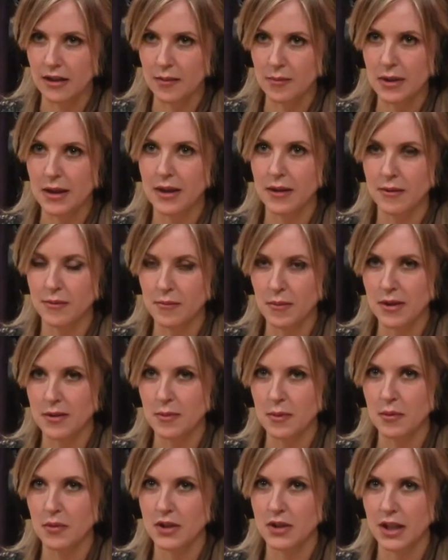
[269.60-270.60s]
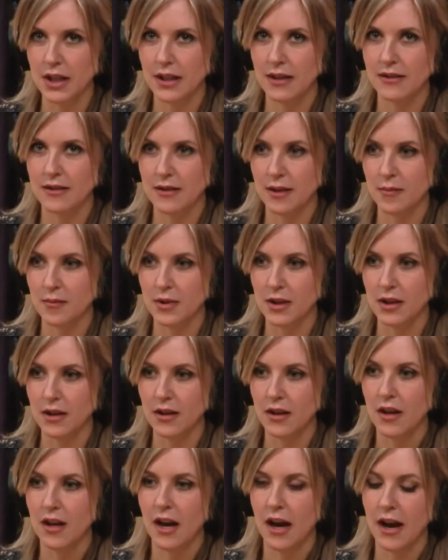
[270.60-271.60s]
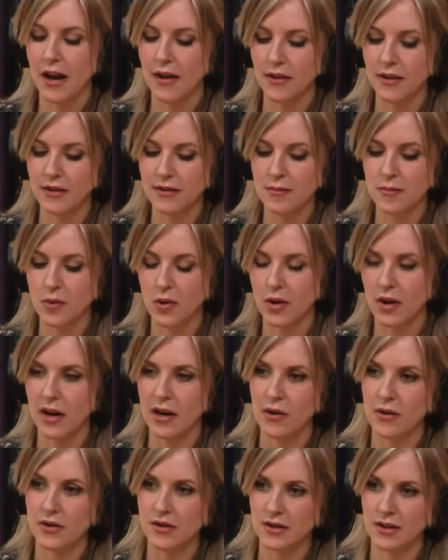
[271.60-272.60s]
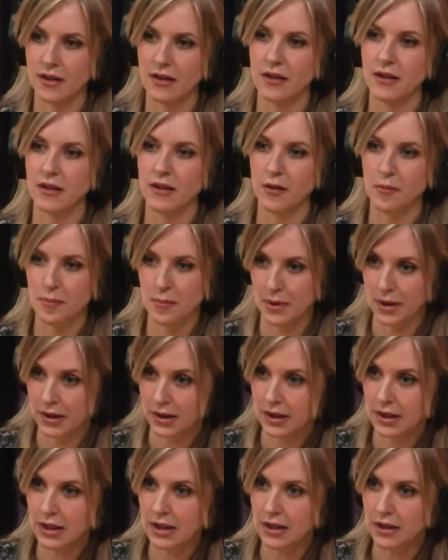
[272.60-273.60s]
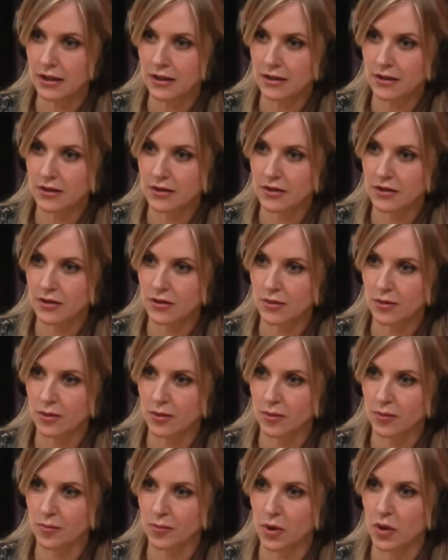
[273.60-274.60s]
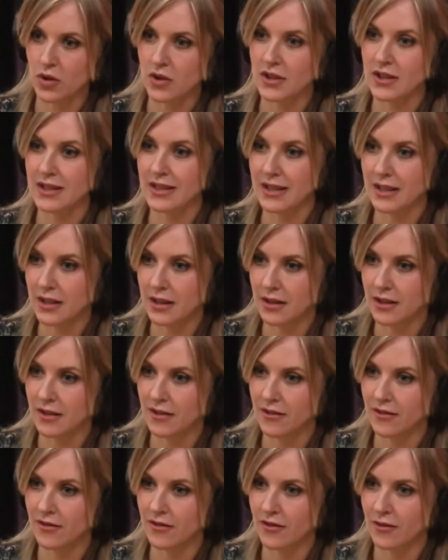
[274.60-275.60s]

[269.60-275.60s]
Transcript: I mean, it must be retaining something. I think it's more our psychic ability to perceive